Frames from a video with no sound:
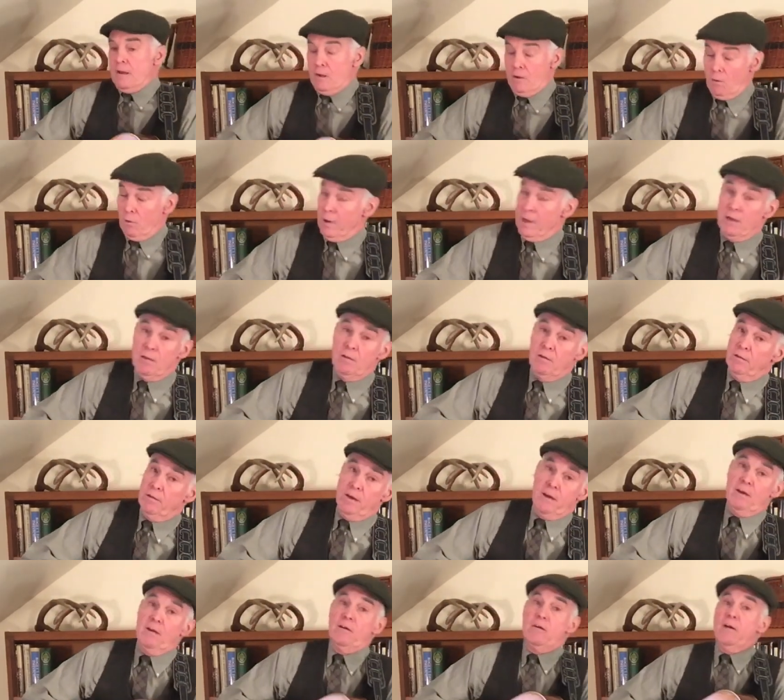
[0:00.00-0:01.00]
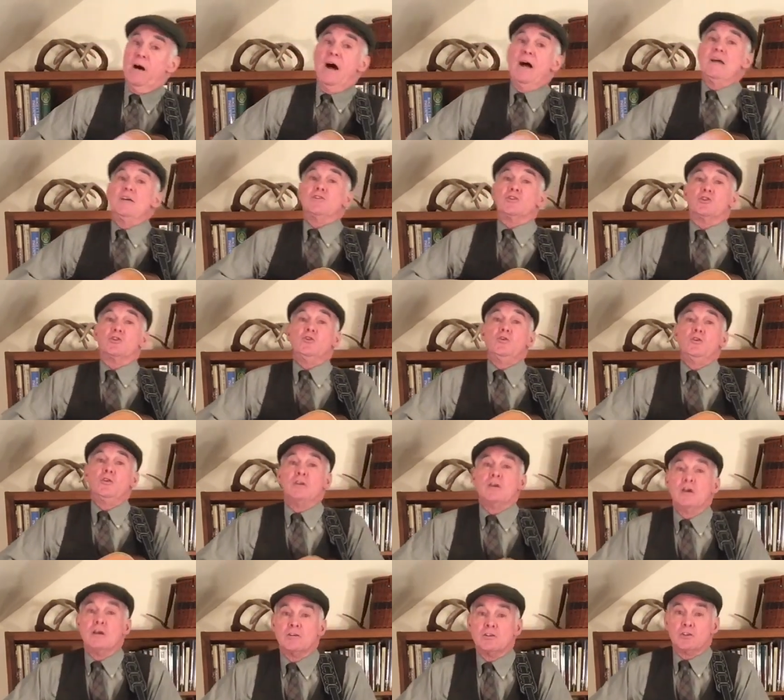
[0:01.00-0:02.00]
Well, there I
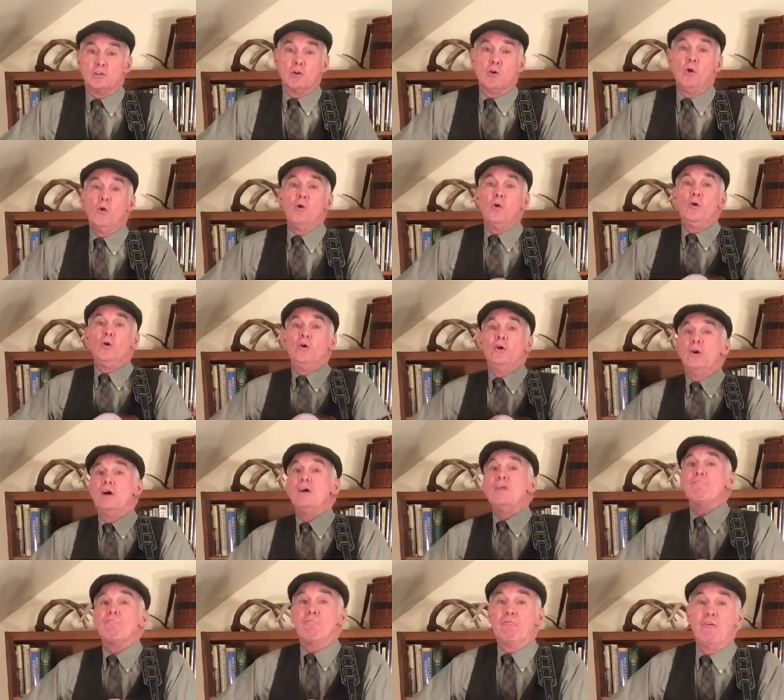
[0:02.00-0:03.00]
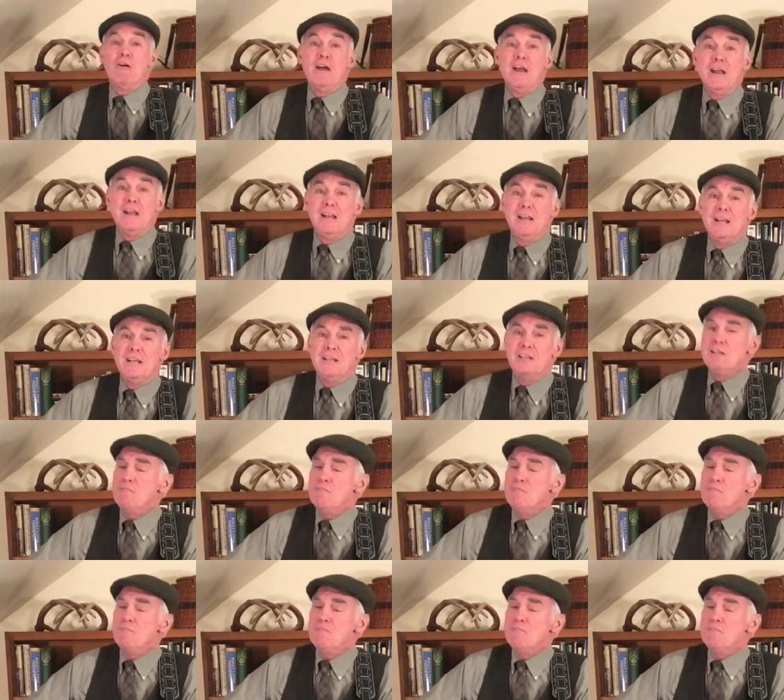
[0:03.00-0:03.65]
stood, sore afraid,